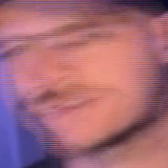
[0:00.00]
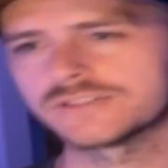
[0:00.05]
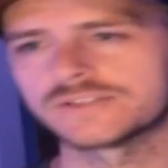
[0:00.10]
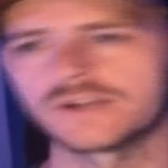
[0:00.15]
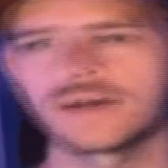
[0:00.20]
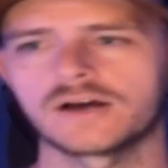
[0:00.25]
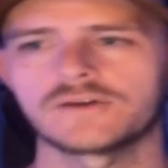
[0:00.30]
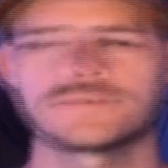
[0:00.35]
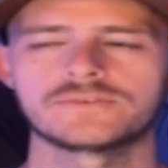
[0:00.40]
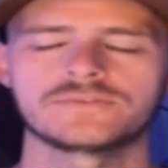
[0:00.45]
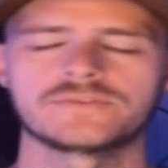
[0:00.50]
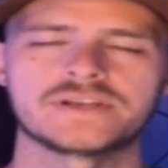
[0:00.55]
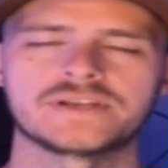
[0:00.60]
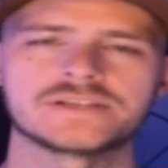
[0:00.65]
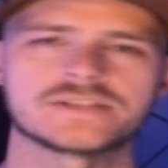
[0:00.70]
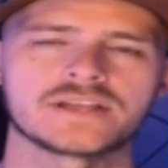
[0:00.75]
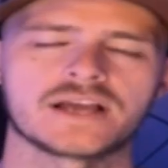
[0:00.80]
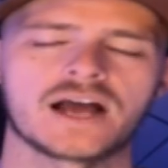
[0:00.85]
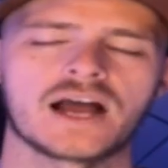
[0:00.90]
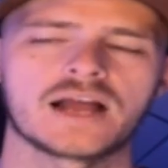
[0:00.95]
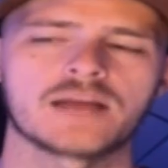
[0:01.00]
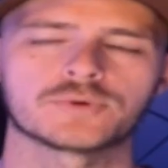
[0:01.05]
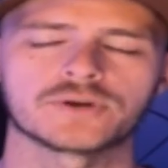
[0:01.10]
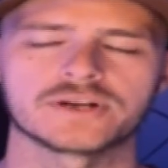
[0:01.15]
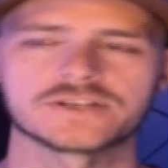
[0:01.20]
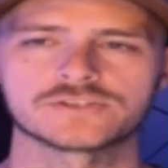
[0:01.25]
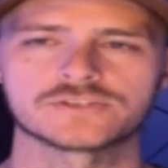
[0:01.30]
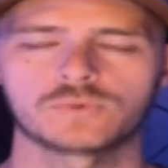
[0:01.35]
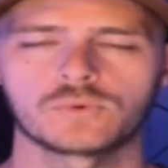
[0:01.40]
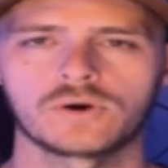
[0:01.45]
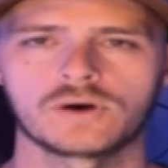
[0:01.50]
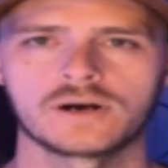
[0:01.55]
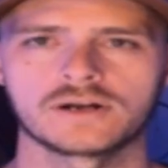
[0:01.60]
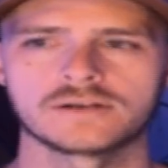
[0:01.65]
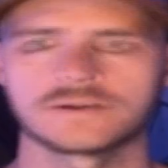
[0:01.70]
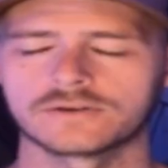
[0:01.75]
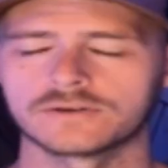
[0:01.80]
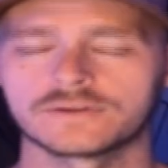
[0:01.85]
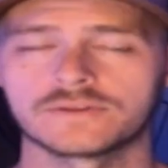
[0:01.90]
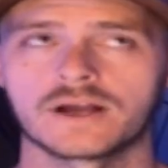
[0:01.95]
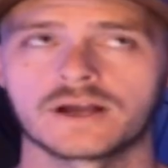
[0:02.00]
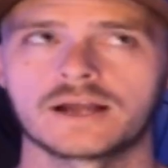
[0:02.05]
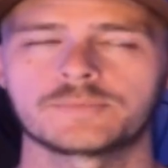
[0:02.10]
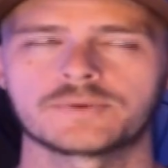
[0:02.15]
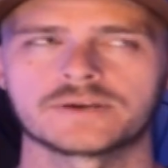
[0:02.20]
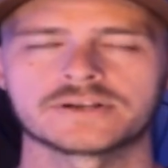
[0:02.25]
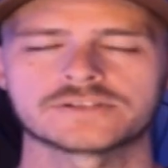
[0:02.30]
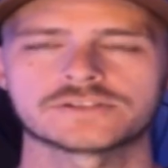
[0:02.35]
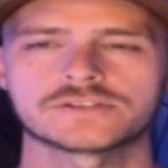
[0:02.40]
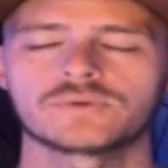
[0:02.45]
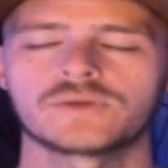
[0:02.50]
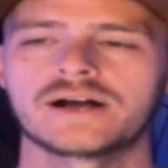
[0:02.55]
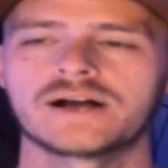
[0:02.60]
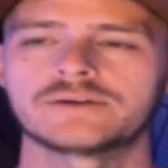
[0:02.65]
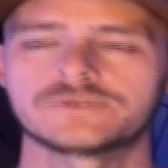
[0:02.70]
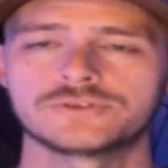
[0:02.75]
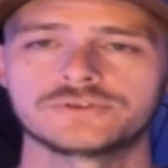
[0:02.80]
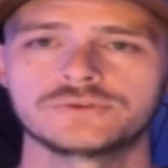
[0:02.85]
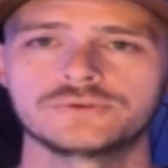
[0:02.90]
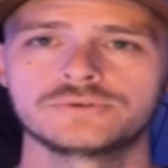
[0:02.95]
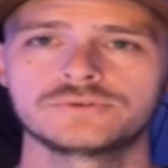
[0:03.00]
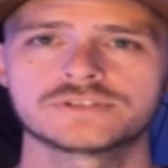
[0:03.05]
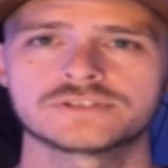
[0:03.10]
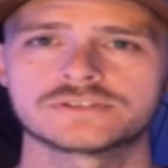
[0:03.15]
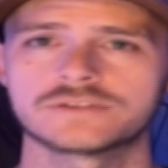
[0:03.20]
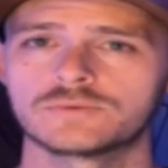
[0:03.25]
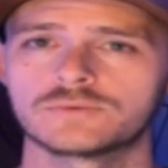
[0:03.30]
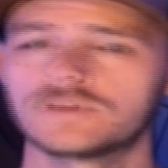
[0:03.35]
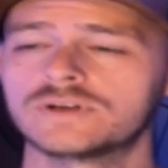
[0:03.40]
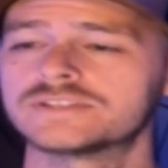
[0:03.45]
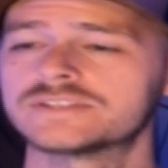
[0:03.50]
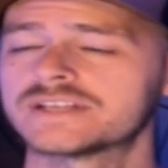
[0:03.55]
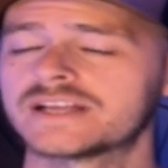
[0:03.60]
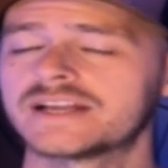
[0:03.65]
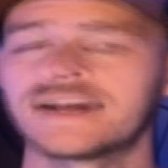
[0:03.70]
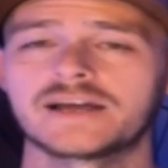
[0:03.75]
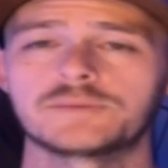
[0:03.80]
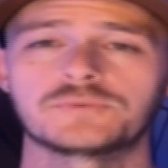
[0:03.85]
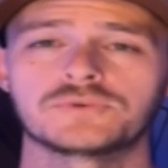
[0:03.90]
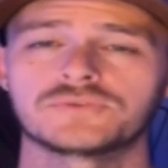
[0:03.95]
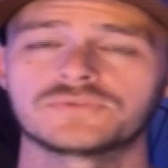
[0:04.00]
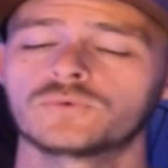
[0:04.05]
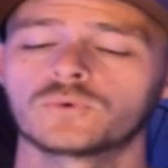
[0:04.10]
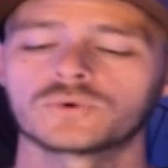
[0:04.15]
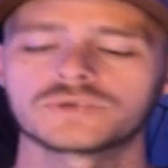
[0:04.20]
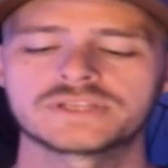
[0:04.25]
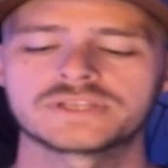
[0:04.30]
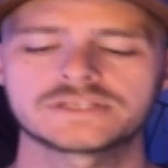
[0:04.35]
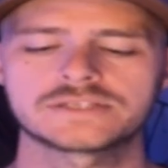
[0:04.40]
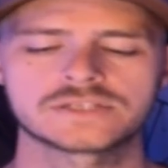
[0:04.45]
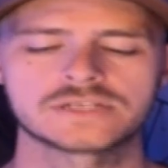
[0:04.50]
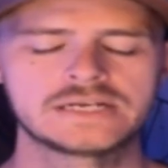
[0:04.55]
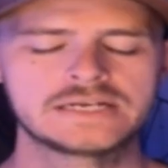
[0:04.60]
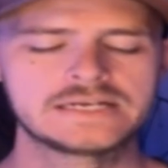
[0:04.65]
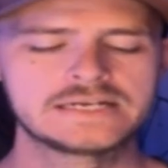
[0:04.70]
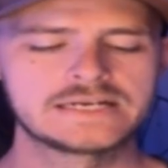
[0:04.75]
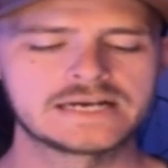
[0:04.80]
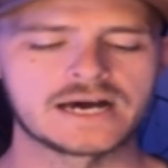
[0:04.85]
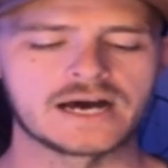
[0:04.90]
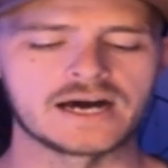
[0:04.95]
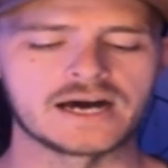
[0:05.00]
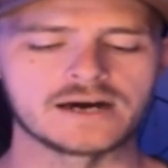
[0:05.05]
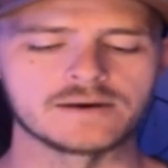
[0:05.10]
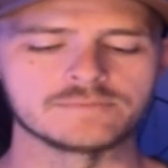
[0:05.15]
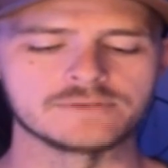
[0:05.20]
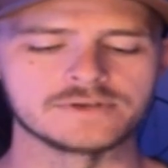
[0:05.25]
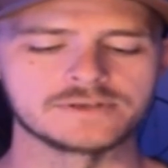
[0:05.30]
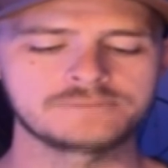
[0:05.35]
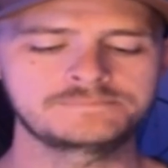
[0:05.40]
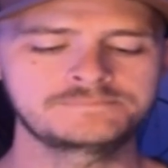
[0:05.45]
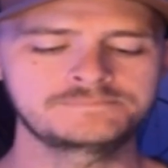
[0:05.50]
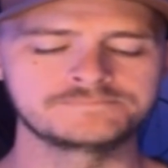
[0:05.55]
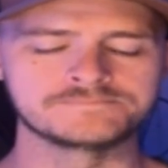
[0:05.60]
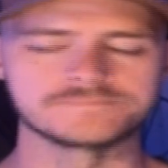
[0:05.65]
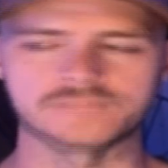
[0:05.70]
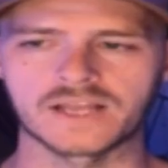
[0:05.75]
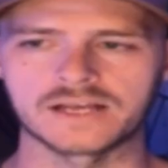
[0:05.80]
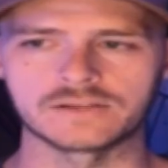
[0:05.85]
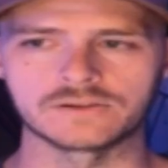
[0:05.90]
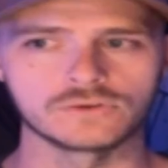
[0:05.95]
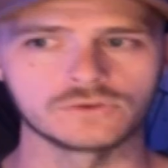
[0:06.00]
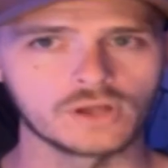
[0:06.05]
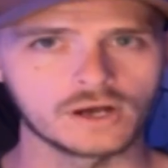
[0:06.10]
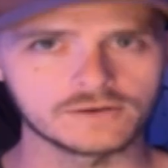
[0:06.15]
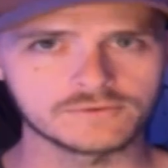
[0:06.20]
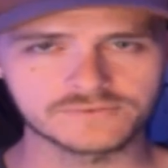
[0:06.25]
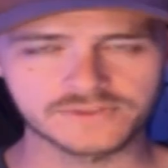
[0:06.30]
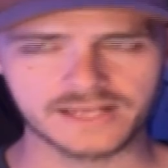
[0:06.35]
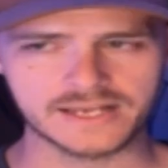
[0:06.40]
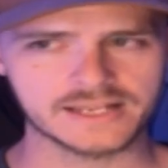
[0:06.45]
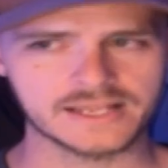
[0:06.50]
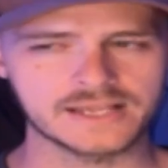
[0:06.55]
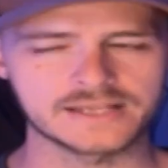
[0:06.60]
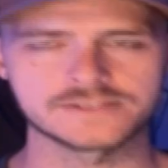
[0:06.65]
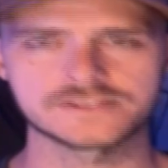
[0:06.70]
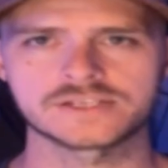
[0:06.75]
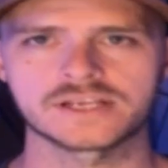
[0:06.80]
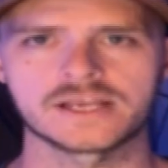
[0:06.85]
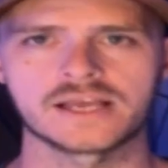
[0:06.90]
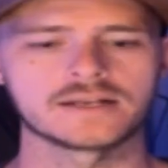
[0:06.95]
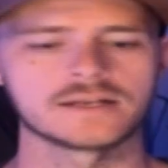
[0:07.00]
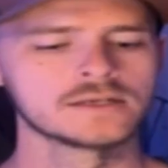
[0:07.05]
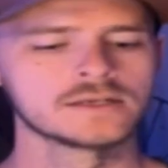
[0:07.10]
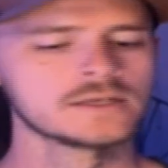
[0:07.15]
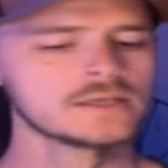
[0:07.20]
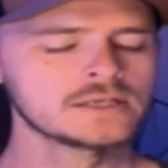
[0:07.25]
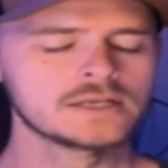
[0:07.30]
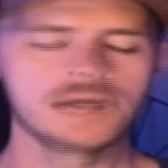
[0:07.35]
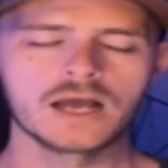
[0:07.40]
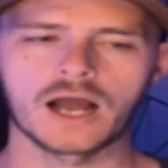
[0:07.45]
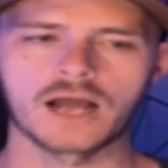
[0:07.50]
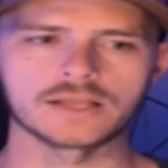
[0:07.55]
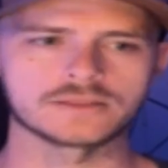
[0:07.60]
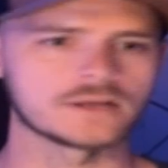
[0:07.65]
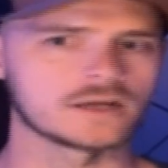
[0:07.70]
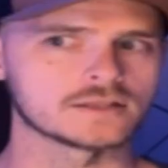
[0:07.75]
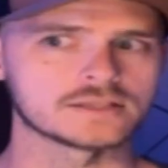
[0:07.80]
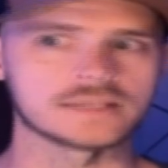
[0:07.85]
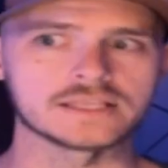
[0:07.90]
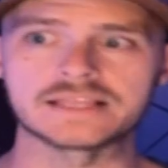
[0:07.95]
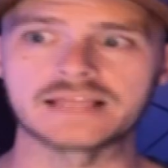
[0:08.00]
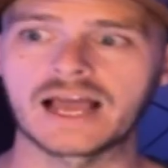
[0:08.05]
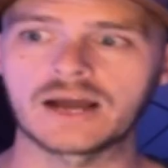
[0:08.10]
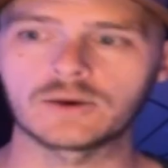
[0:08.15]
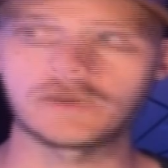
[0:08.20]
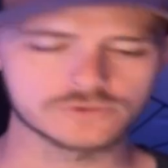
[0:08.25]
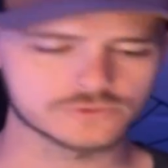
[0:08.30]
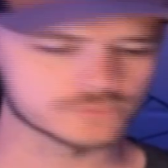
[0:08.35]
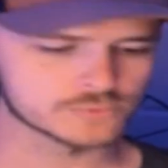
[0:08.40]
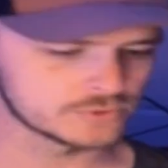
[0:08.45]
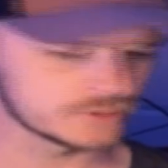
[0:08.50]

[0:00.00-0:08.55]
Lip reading: it off of is the HyperX Quad, or the HyperX Cloud 2s is the ones that I had before this. I love that headset. I thought that was really